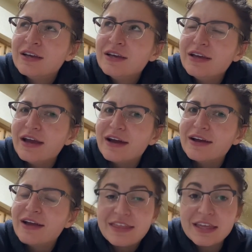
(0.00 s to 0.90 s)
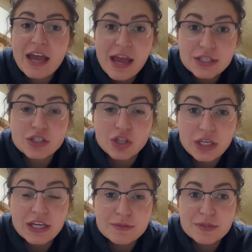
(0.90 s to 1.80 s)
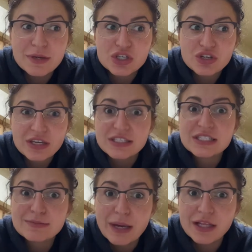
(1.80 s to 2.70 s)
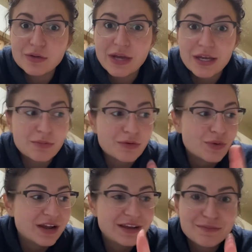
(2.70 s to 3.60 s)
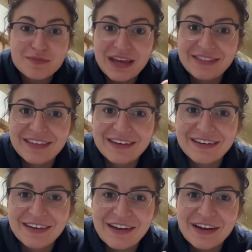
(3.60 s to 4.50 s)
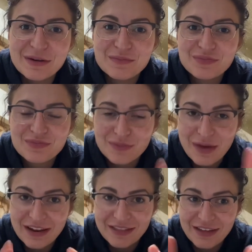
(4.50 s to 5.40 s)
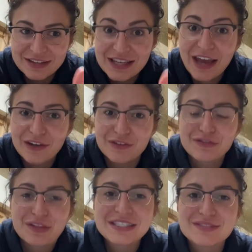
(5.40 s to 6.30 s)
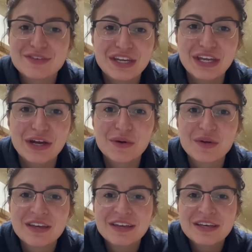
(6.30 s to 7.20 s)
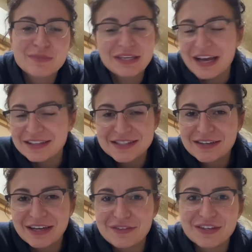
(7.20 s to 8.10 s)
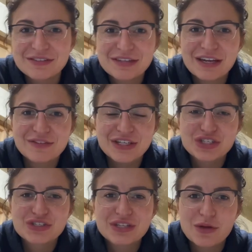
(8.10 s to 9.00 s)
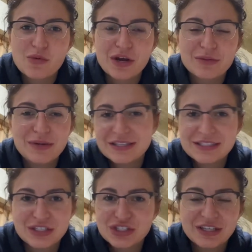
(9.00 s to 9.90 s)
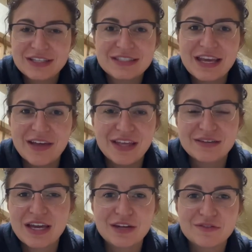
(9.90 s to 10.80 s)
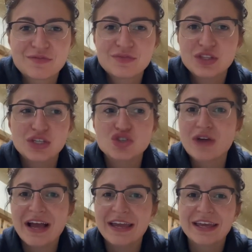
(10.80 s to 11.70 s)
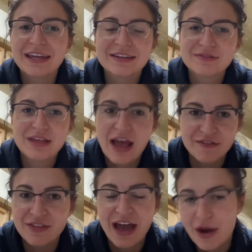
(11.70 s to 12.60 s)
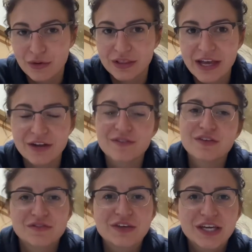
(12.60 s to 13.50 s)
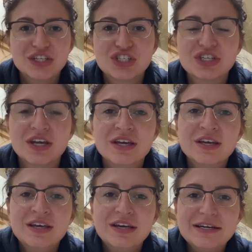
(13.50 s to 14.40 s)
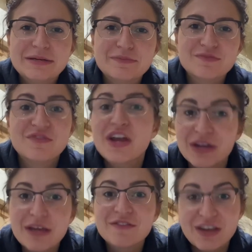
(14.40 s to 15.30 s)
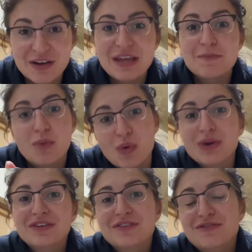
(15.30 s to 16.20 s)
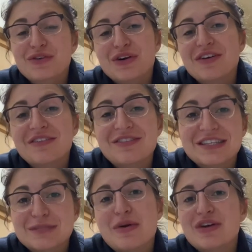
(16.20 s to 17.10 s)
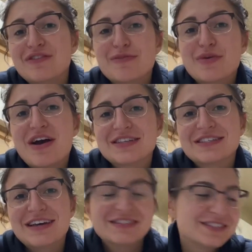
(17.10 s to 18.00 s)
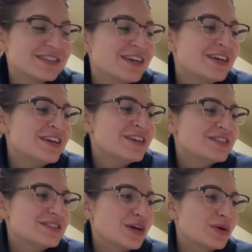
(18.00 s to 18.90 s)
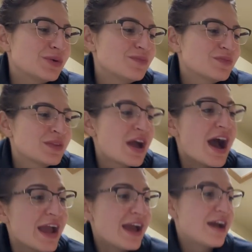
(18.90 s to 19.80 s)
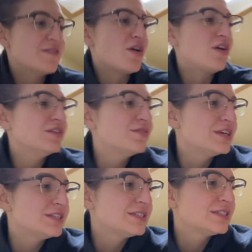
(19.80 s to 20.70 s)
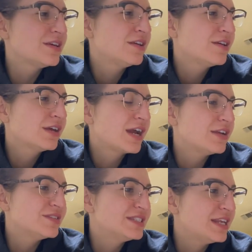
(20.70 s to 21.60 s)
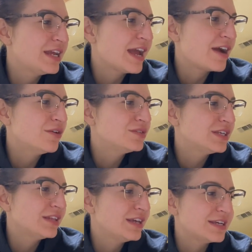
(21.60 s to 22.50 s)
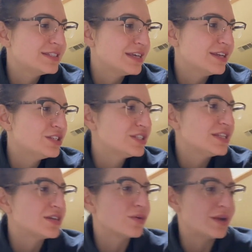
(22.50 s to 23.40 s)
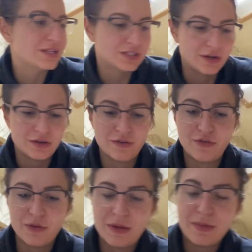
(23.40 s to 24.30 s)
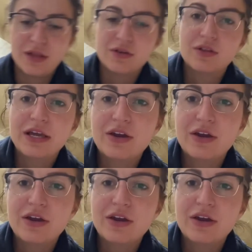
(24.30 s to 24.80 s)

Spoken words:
Yeah, I think I had to look it up to make sure I could spell it right, but when I made the title for this video. But yeah, it's kind of an interesting word. But essentially, it's that kind of the drying and of the outer layer of the fish. Very, very important for this part of the process. So I have all of this kind of sitting out, and like I said, it's already starting to form that pellicle layer.